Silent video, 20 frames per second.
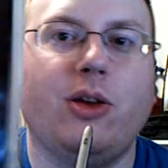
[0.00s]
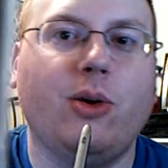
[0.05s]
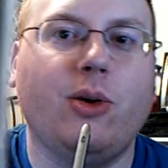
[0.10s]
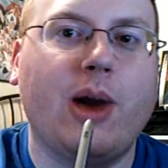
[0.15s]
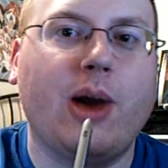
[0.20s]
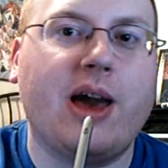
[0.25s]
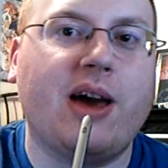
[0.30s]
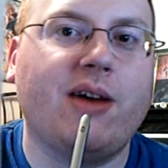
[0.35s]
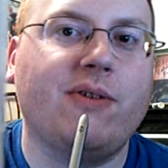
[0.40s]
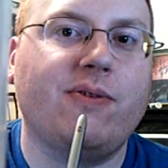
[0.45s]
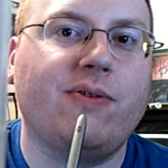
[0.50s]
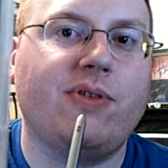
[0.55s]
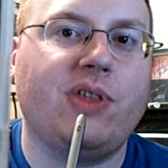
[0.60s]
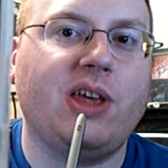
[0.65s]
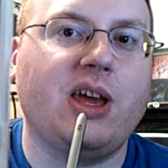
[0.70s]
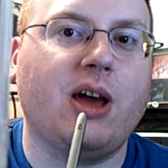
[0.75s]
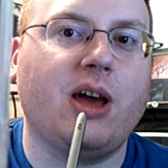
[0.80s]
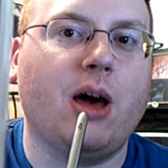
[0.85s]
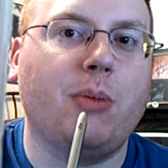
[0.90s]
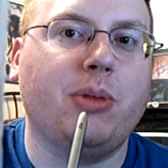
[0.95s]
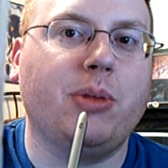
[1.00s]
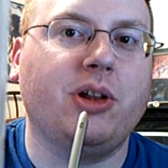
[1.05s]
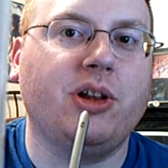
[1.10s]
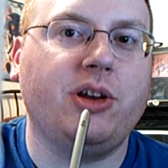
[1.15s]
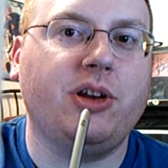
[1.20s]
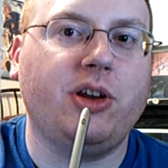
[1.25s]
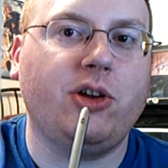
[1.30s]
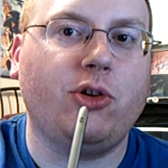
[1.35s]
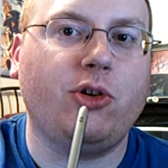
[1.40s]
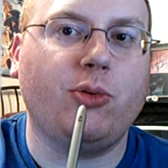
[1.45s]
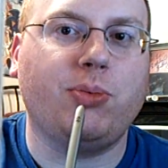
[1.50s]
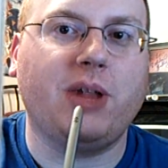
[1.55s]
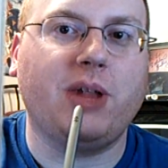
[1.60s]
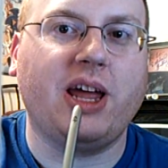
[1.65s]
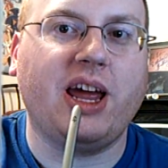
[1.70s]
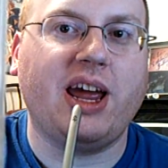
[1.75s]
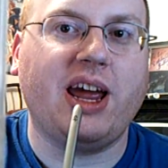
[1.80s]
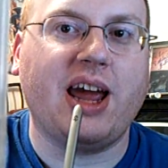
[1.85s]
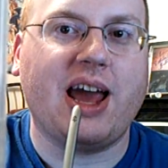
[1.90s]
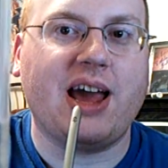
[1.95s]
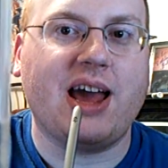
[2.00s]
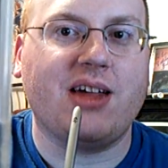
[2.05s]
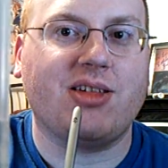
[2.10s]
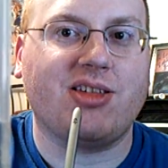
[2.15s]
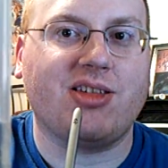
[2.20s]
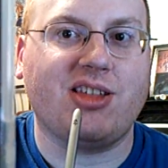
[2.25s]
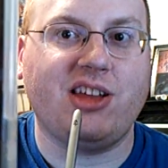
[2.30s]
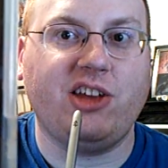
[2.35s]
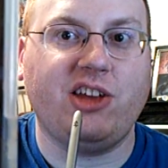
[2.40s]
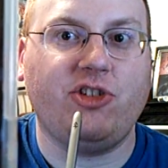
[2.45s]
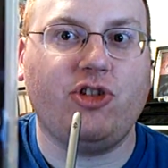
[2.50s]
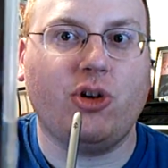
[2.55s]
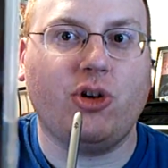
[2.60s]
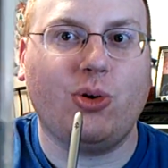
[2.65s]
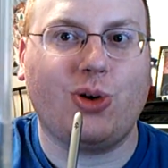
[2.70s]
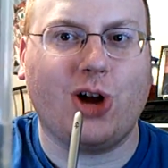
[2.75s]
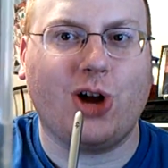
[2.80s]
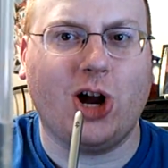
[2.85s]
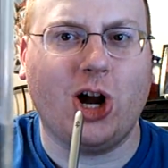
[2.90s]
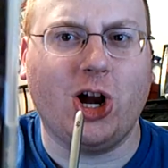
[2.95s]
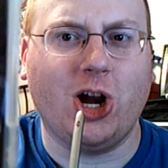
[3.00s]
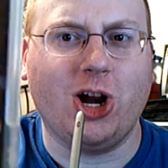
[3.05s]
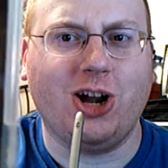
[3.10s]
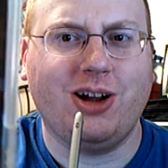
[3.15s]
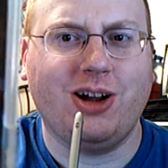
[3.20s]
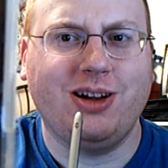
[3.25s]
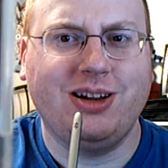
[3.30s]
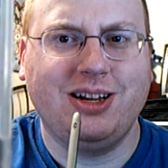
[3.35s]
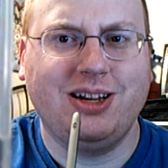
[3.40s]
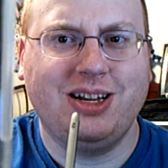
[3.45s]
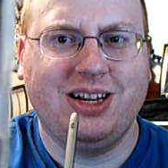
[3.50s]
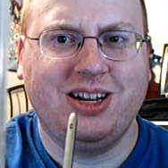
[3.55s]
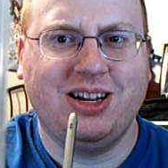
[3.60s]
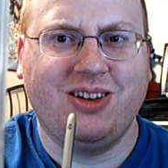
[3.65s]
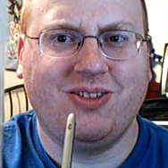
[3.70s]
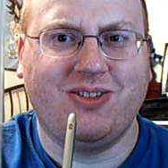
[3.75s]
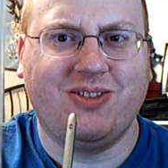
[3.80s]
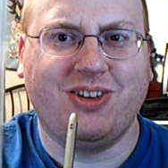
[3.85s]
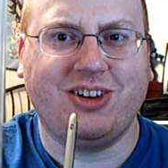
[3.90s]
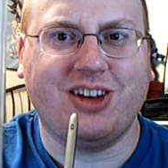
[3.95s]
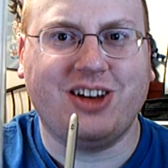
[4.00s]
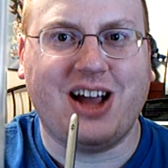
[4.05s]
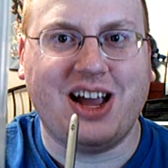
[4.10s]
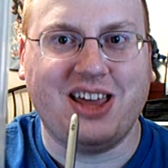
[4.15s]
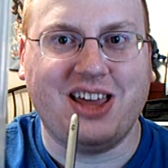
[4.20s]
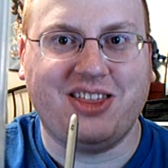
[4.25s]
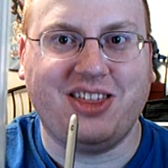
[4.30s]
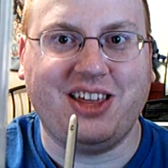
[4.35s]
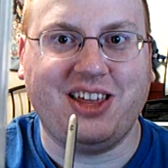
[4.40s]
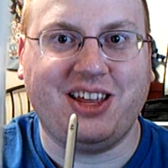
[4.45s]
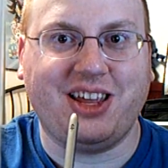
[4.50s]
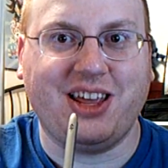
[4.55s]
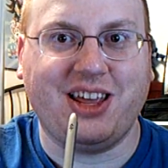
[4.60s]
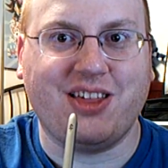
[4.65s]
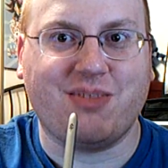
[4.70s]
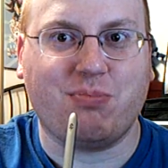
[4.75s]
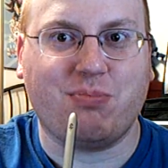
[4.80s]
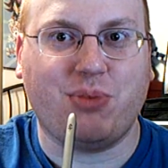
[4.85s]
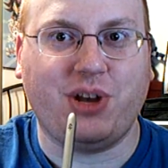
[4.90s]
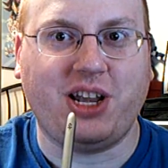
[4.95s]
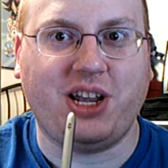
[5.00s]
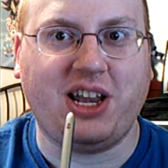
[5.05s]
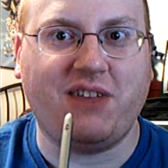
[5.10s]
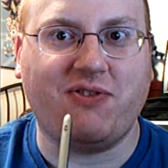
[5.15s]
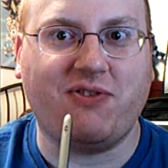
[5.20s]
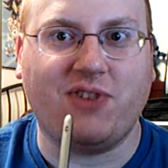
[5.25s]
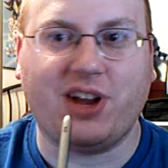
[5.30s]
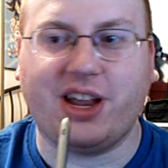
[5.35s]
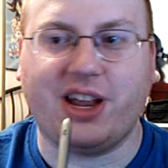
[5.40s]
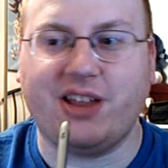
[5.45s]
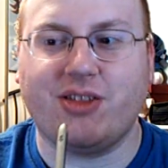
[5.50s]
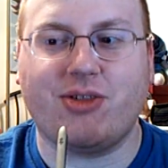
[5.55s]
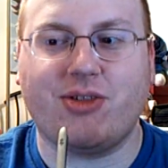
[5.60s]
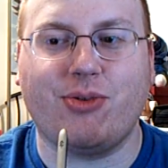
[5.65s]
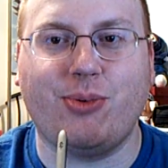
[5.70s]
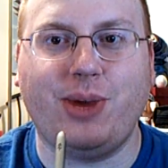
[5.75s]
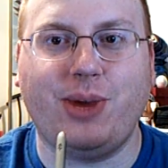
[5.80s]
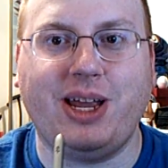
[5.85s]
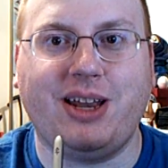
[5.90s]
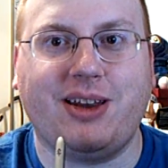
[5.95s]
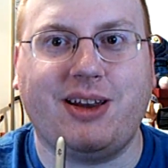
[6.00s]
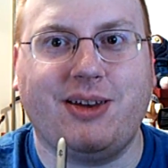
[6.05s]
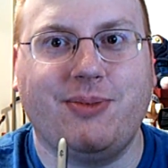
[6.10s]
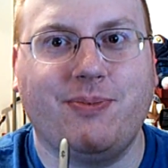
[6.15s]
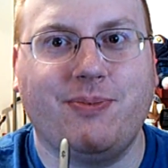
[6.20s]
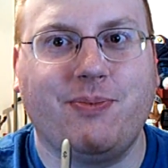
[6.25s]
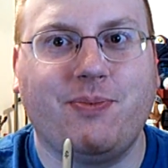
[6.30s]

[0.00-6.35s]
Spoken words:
you have the ability to play as the Joker, which I think is pretty freaking sweet.